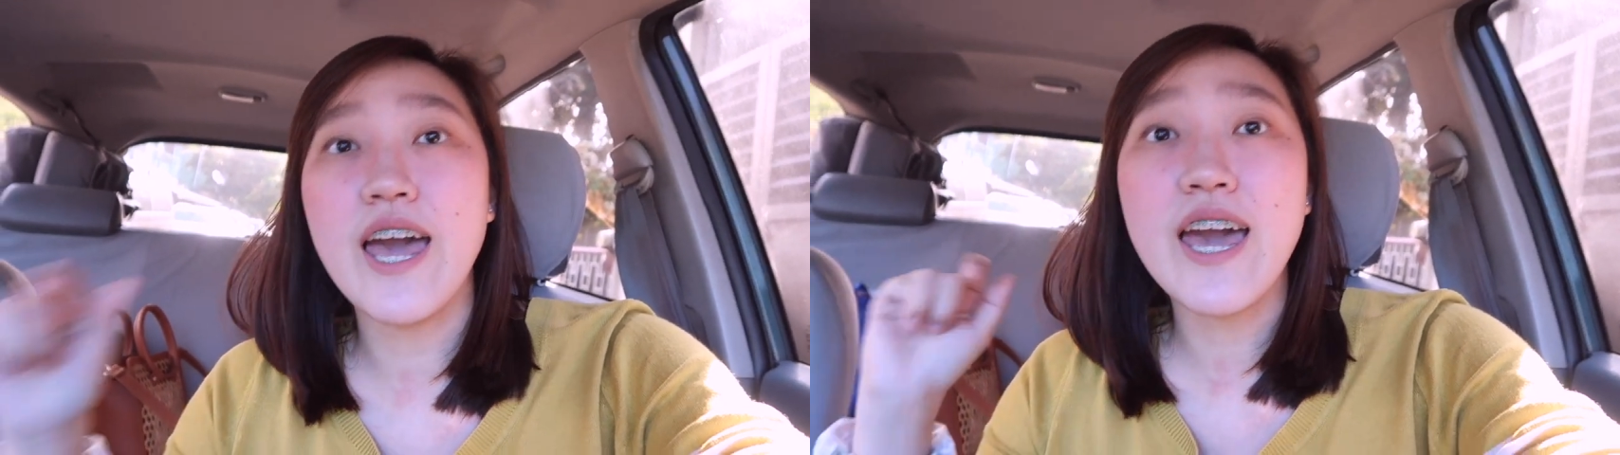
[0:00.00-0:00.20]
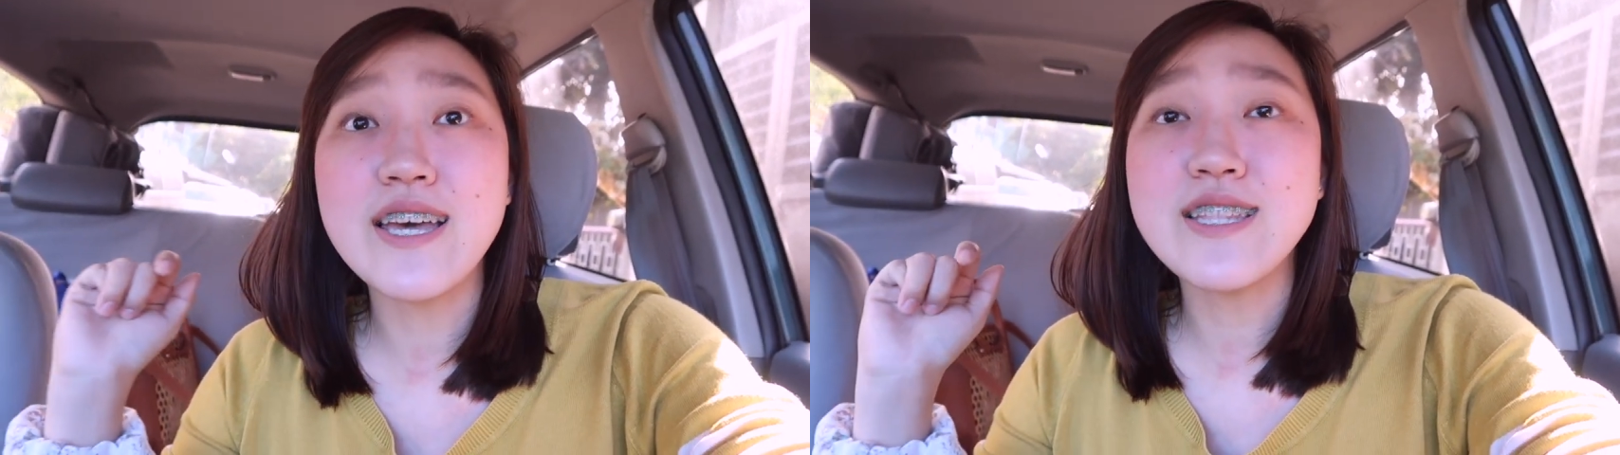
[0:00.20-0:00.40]

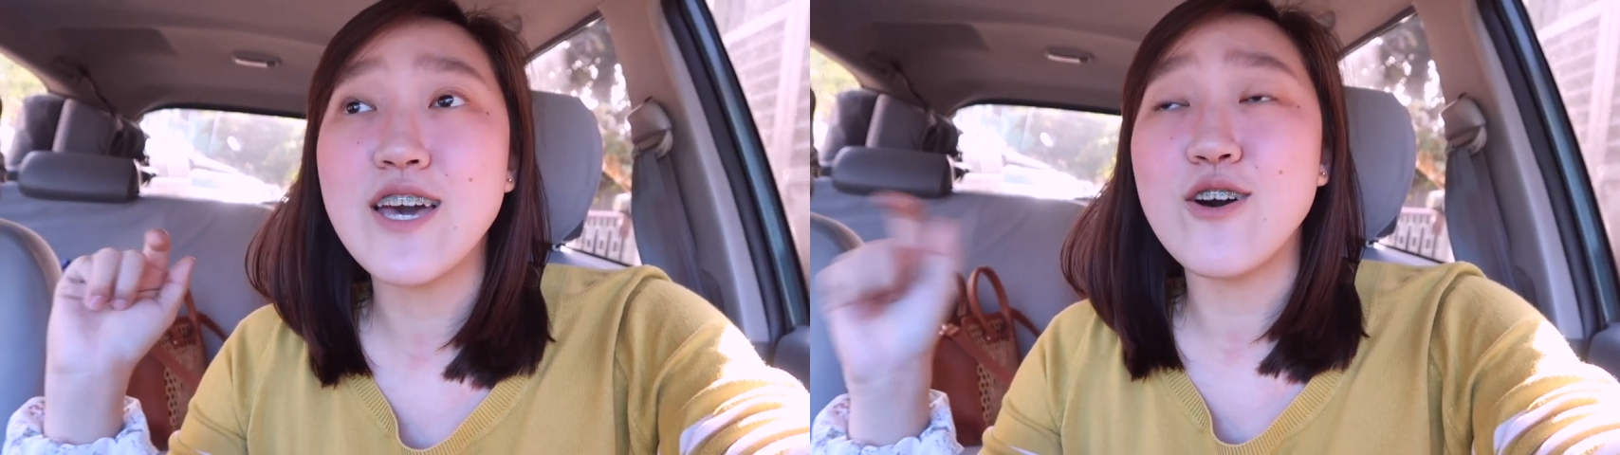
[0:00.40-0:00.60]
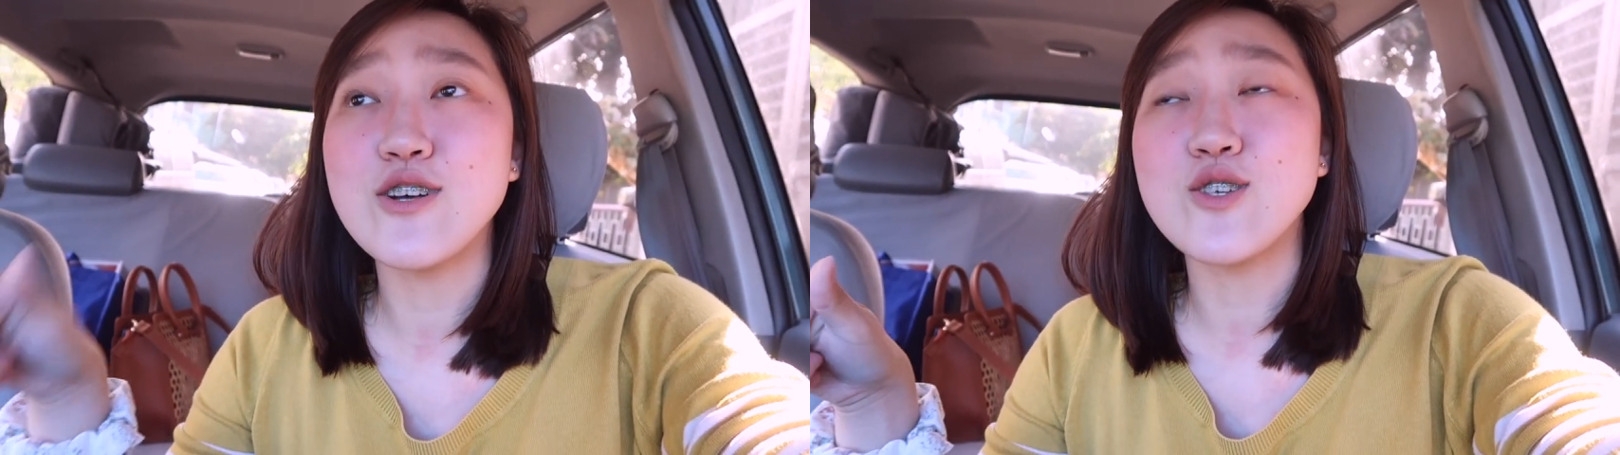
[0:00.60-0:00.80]
And
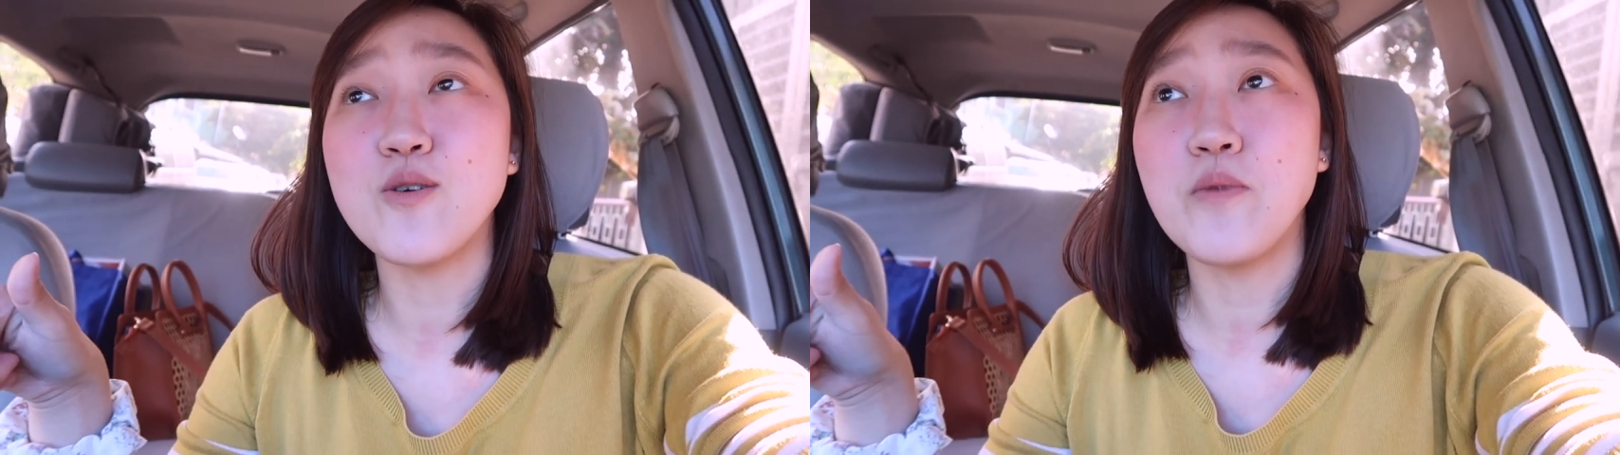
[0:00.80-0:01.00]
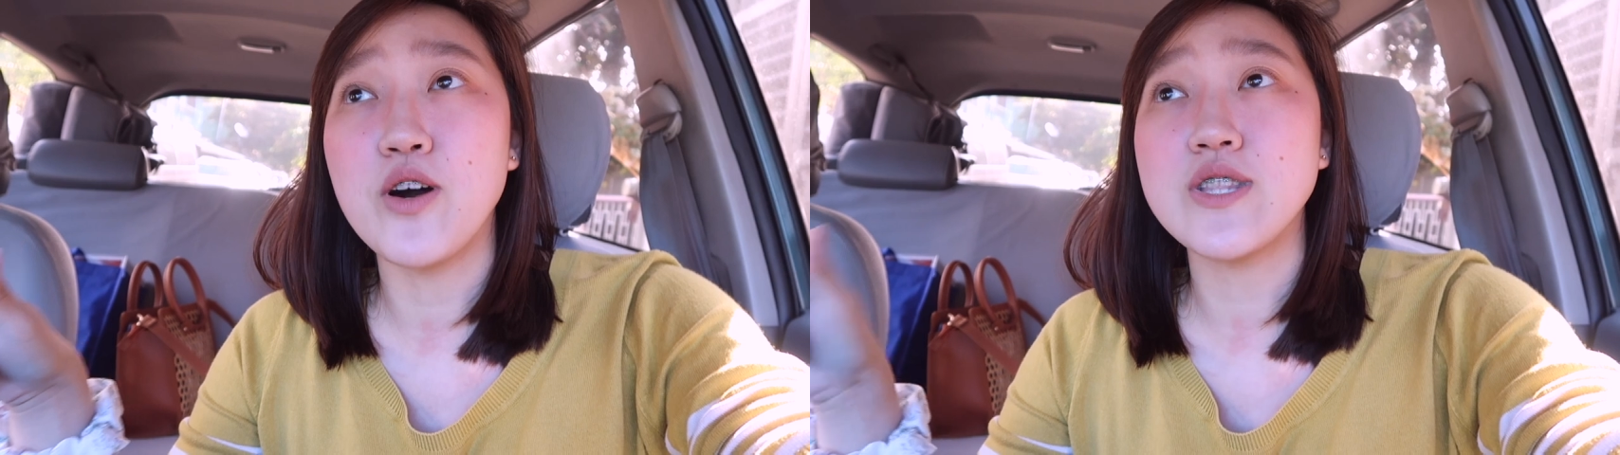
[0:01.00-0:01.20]
I
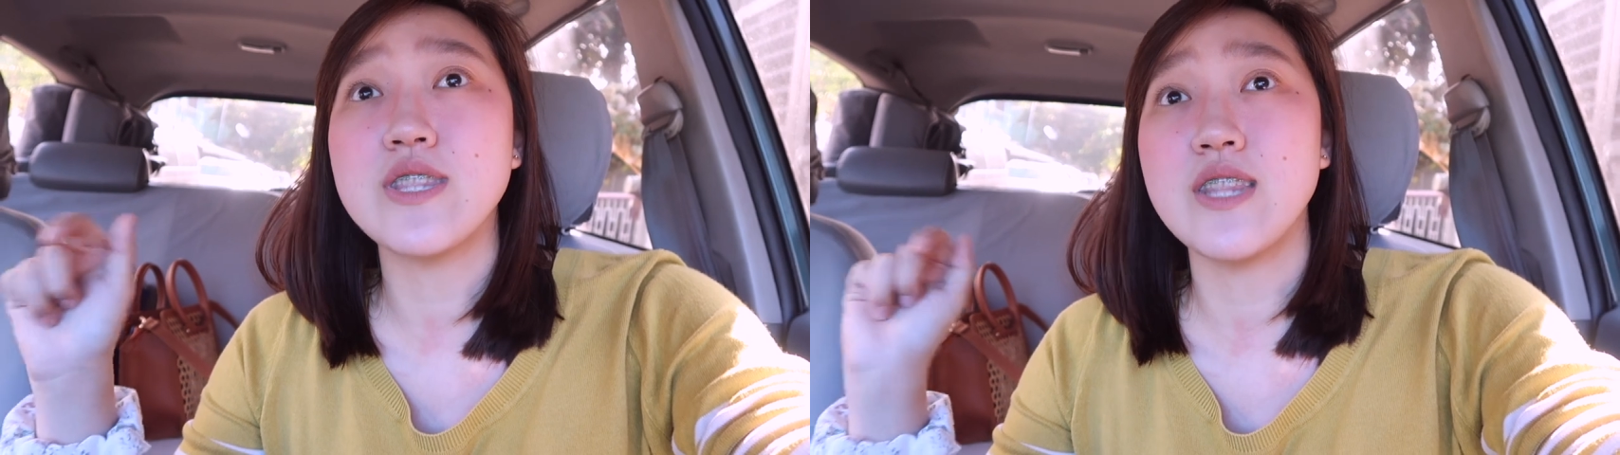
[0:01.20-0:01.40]
also bought